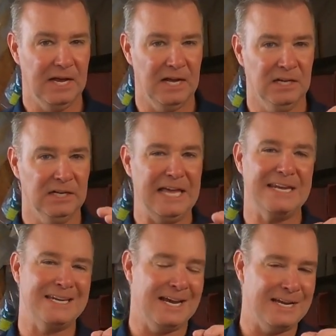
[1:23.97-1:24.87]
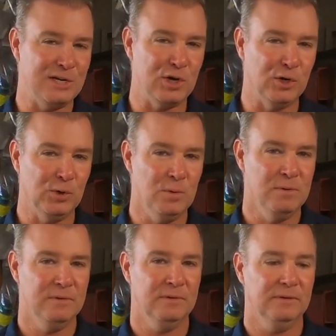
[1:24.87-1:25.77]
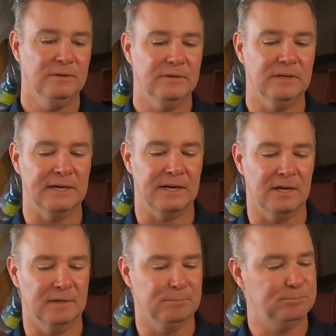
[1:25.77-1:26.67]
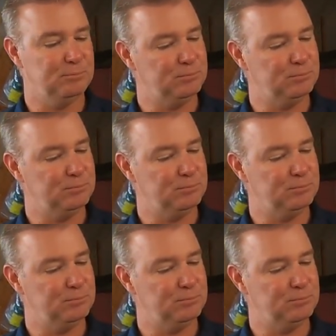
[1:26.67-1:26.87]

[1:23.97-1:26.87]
I'll let 9 go and I'll